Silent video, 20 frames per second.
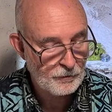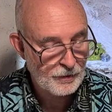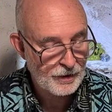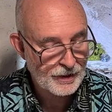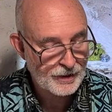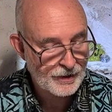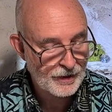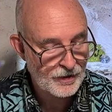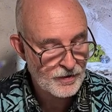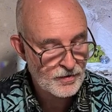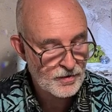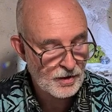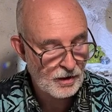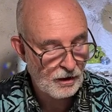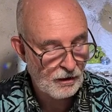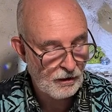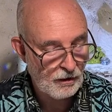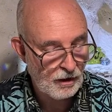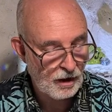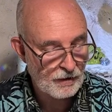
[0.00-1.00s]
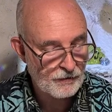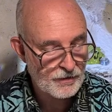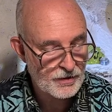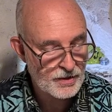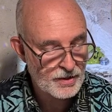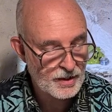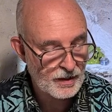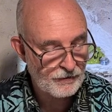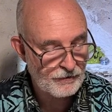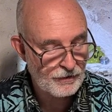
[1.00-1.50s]
because the
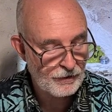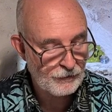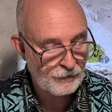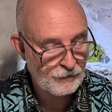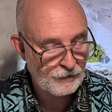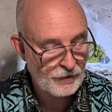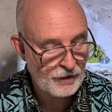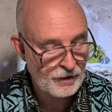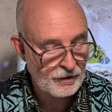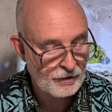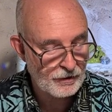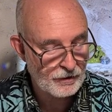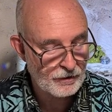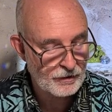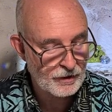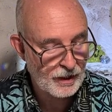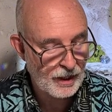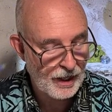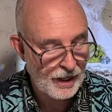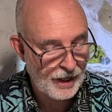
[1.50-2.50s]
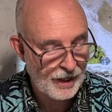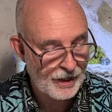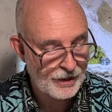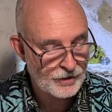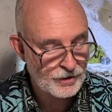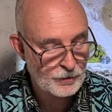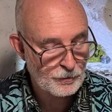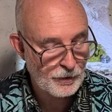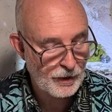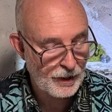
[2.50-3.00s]
harvest of the field
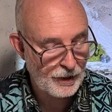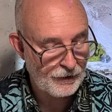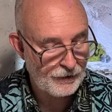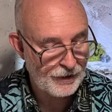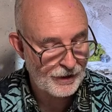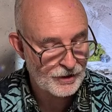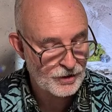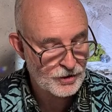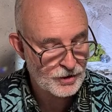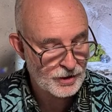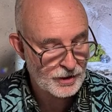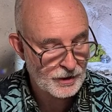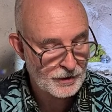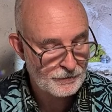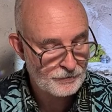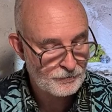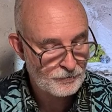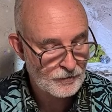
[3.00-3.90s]
has perished.